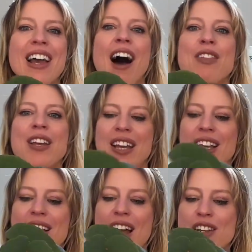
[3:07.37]
I think it
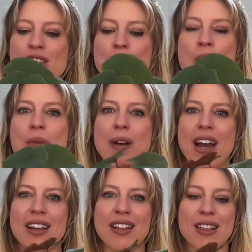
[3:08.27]
is getting to the point
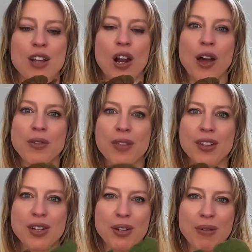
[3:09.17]
where it's close
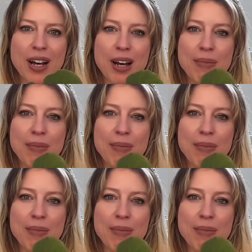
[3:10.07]
to